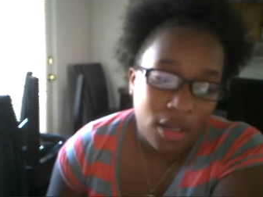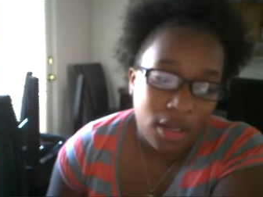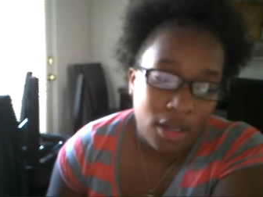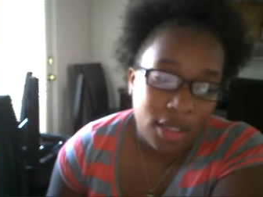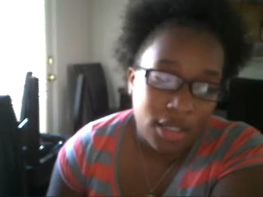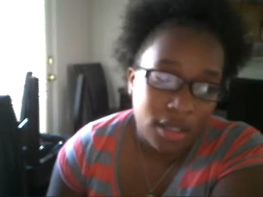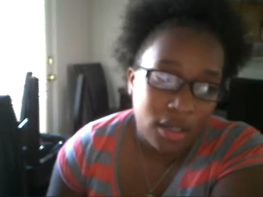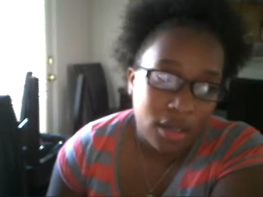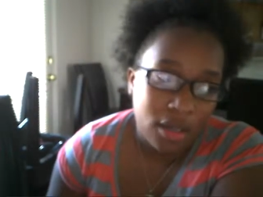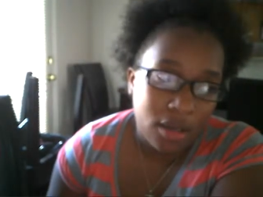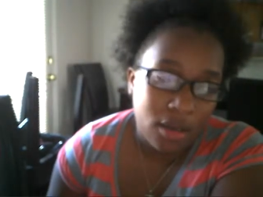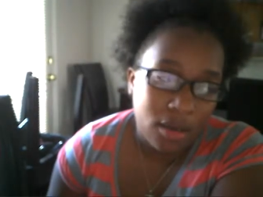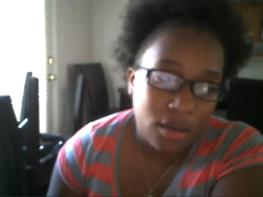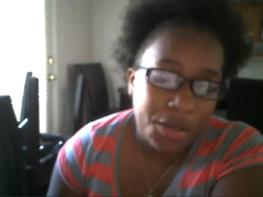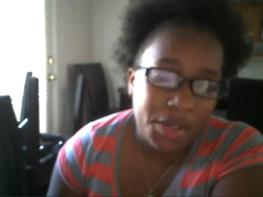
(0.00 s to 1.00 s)
I,
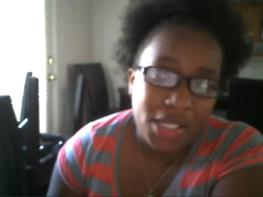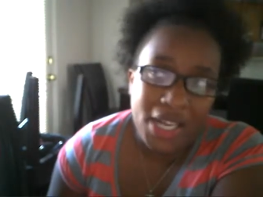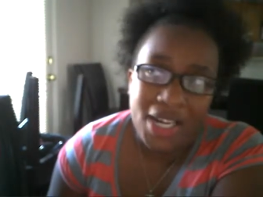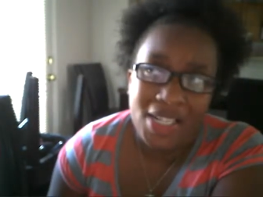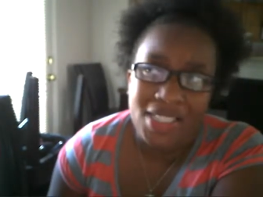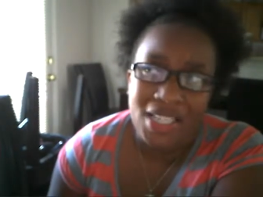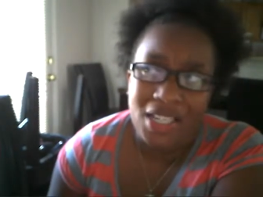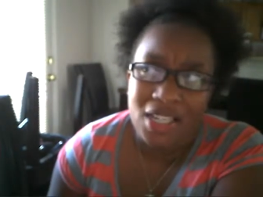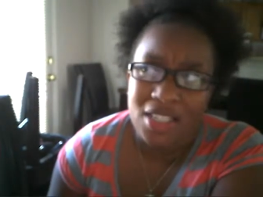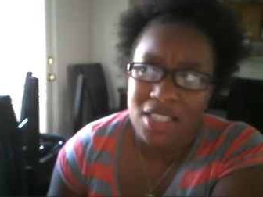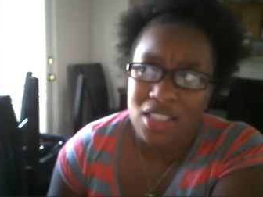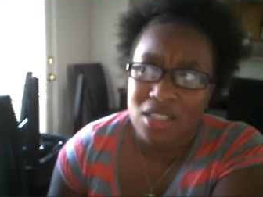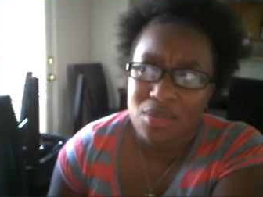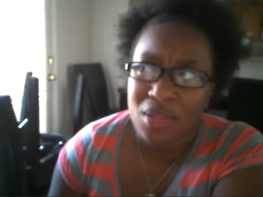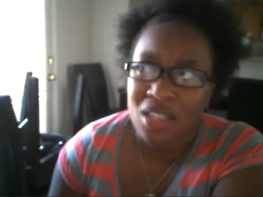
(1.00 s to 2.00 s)
uh, oh, like I said, I
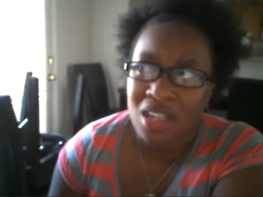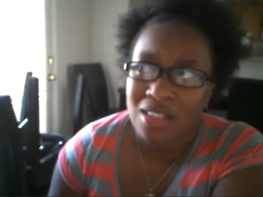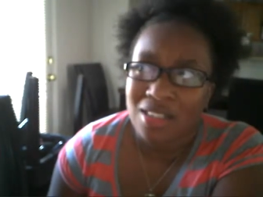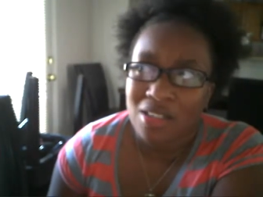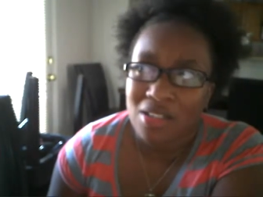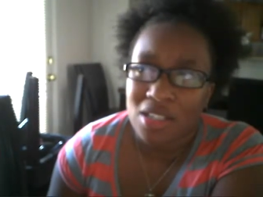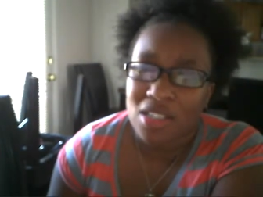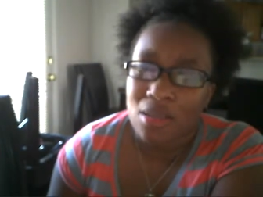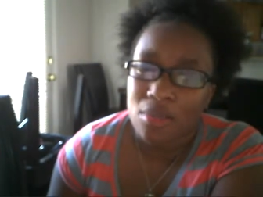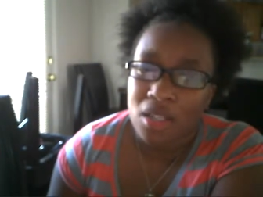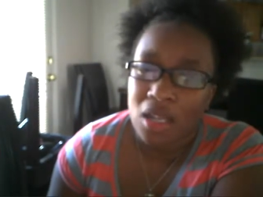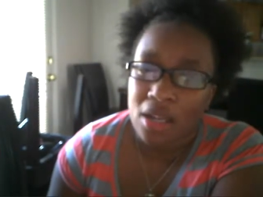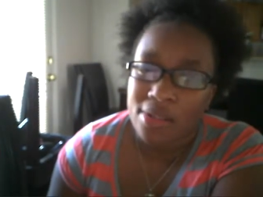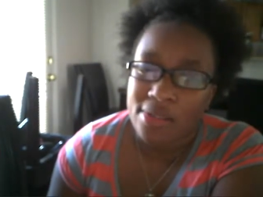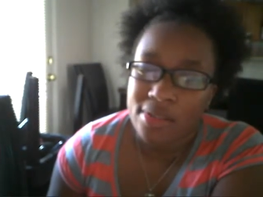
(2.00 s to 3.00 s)
did spend like 30 some
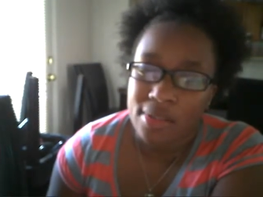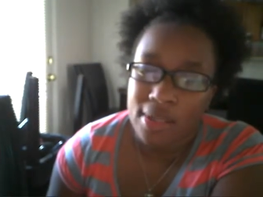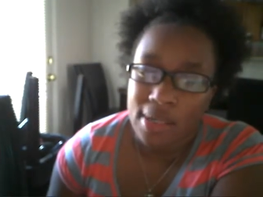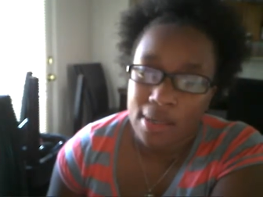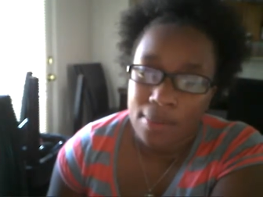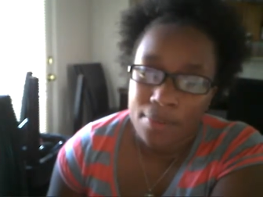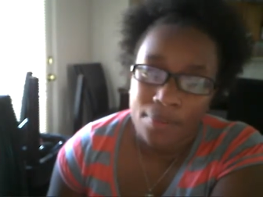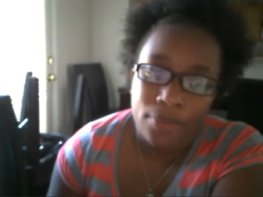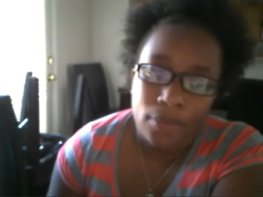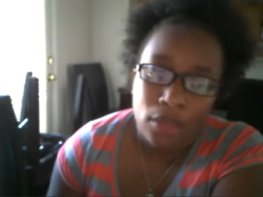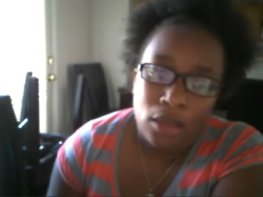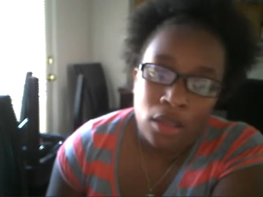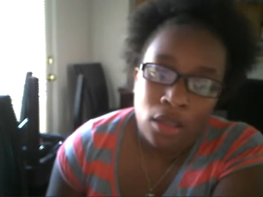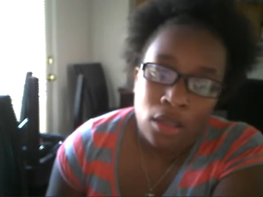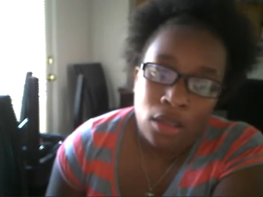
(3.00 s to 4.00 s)
dollars in there.
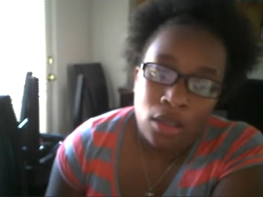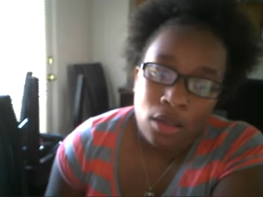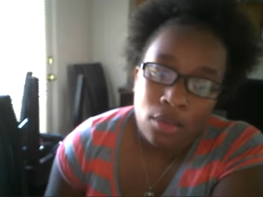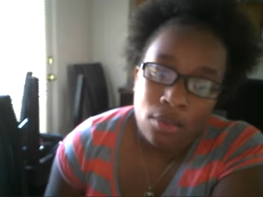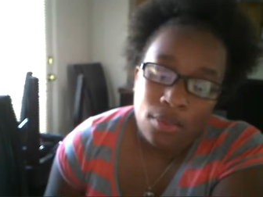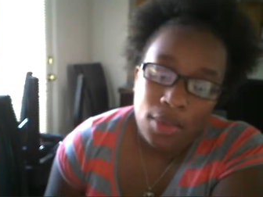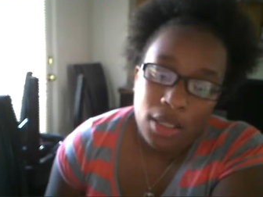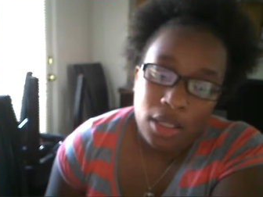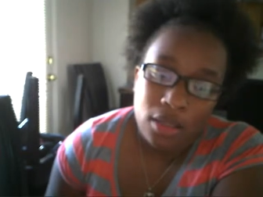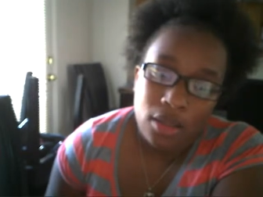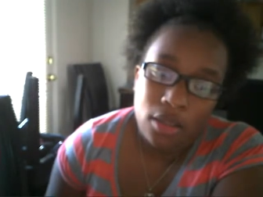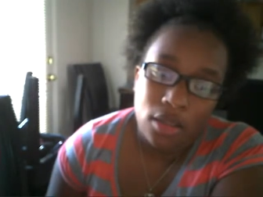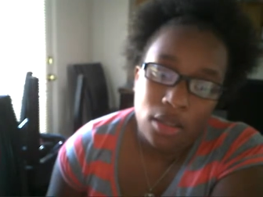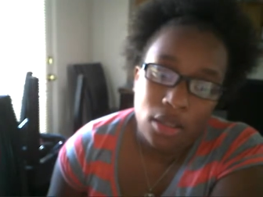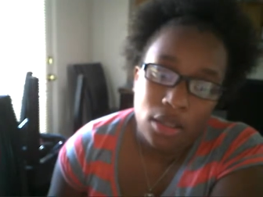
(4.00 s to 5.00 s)
But
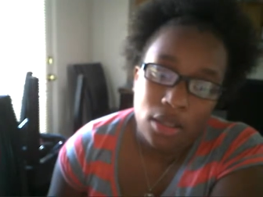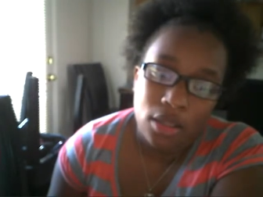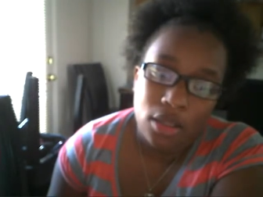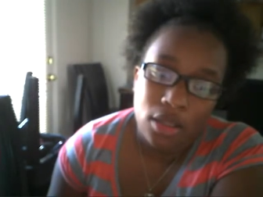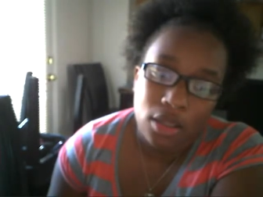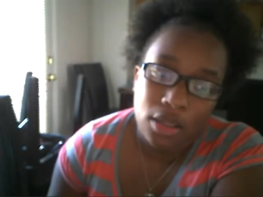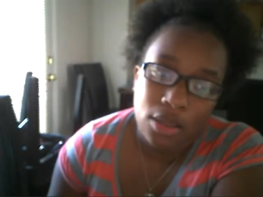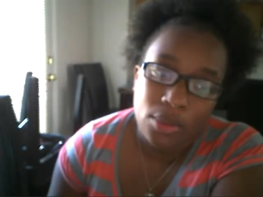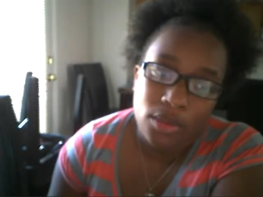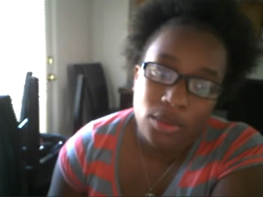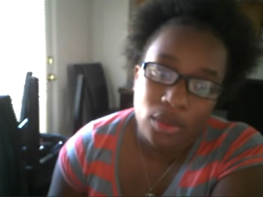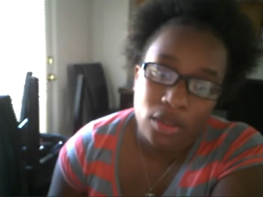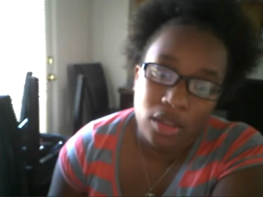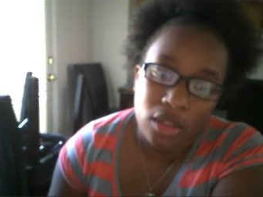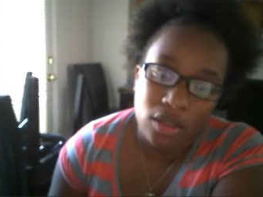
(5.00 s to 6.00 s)
it was
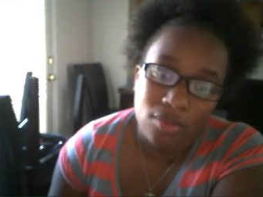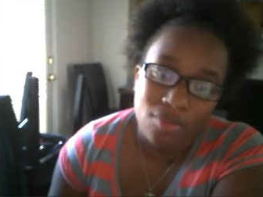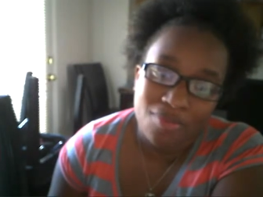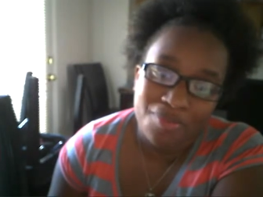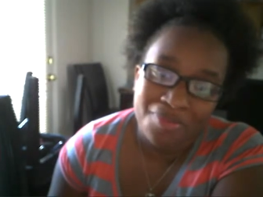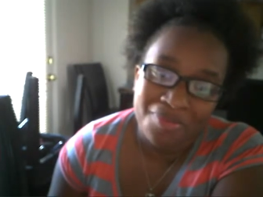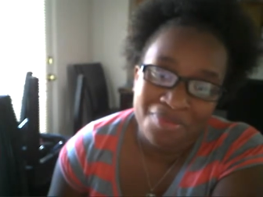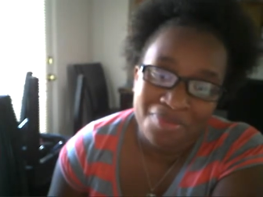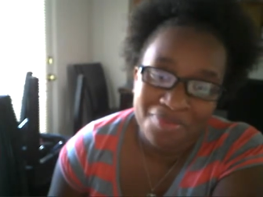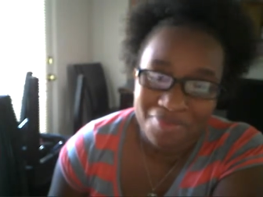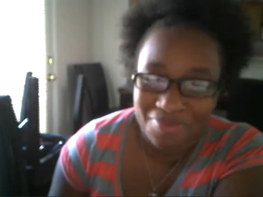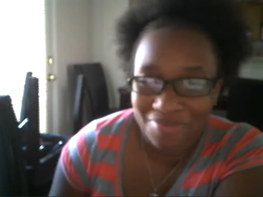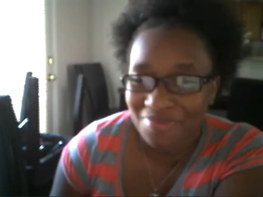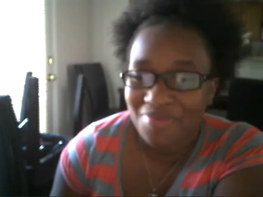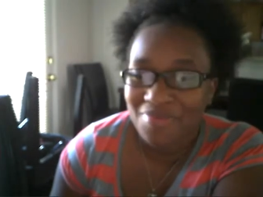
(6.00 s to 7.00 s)
worth it.
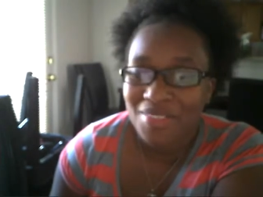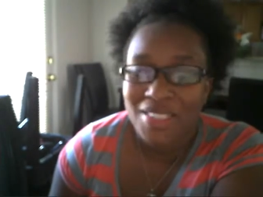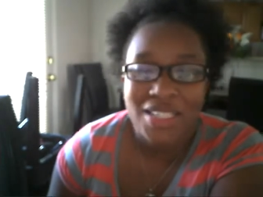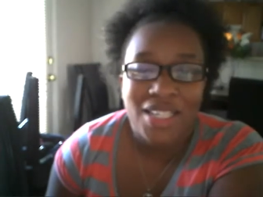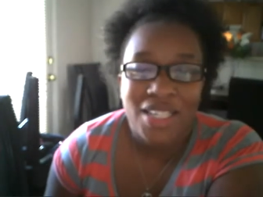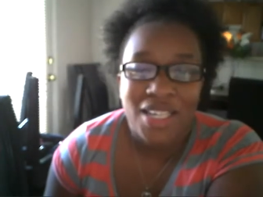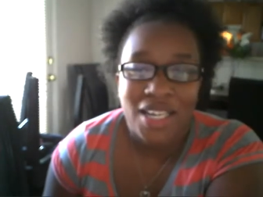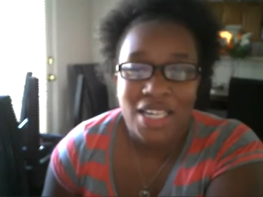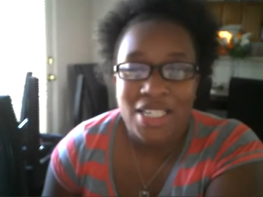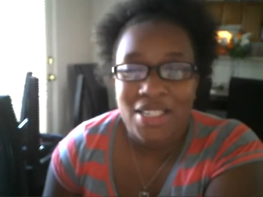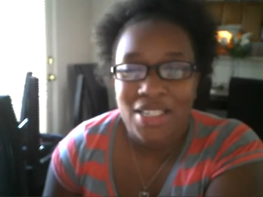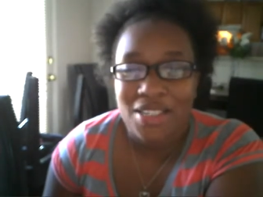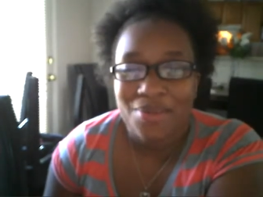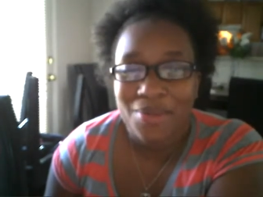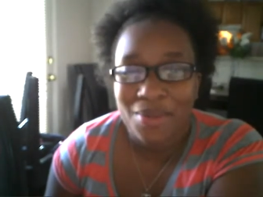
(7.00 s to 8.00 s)
All
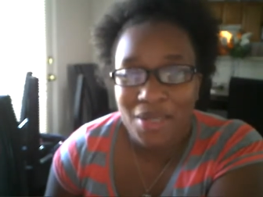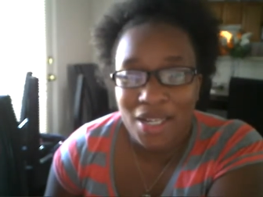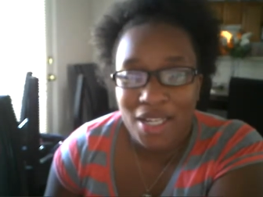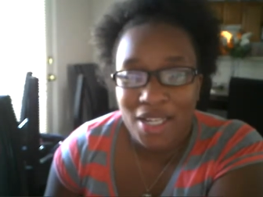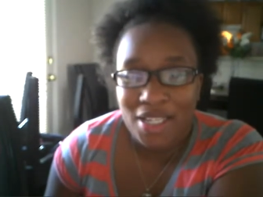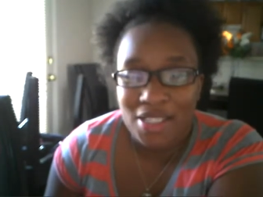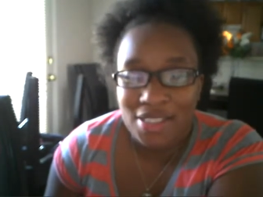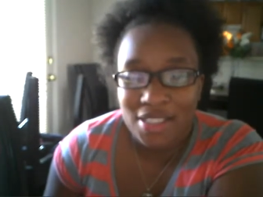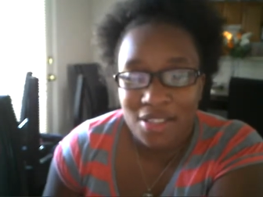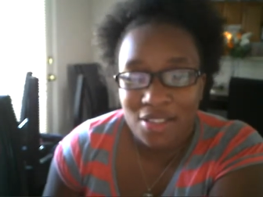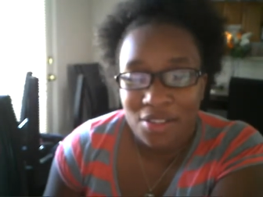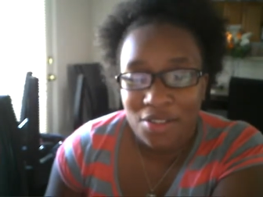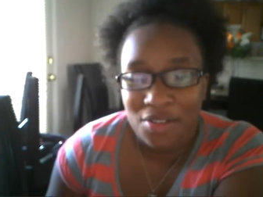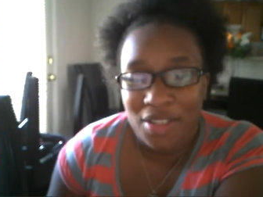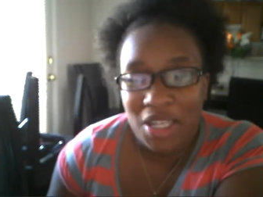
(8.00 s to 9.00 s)
right, bye-bye.
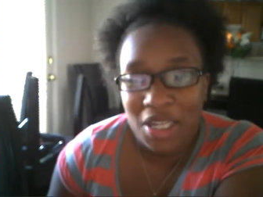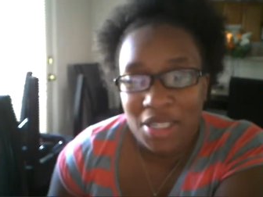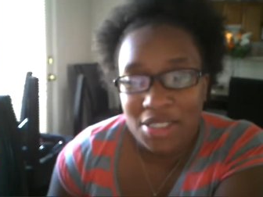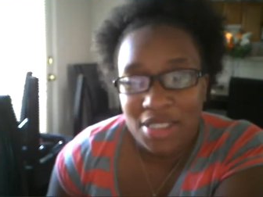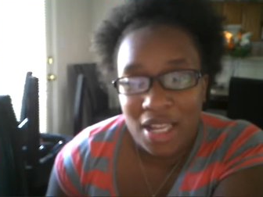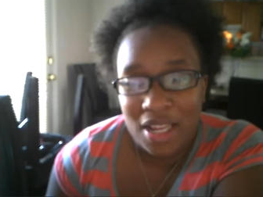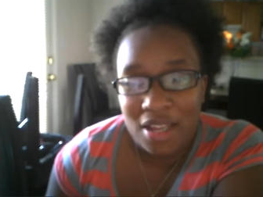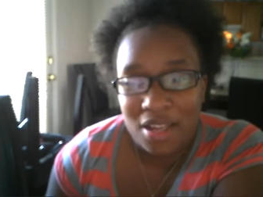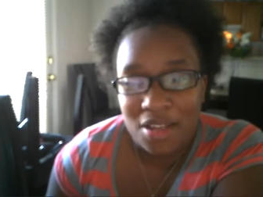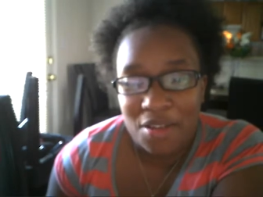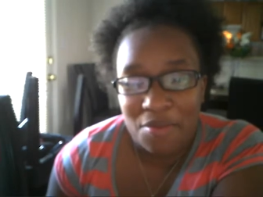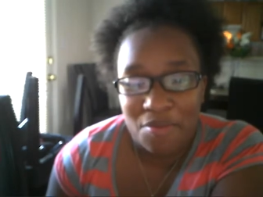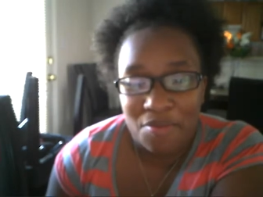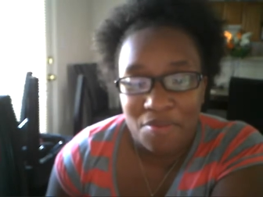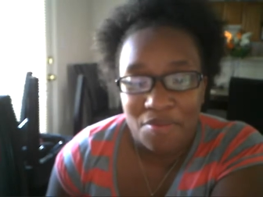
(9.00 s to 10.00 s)
Until next
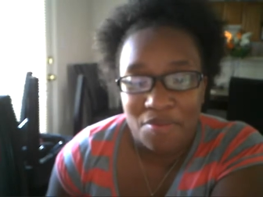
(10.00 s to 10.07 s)
time.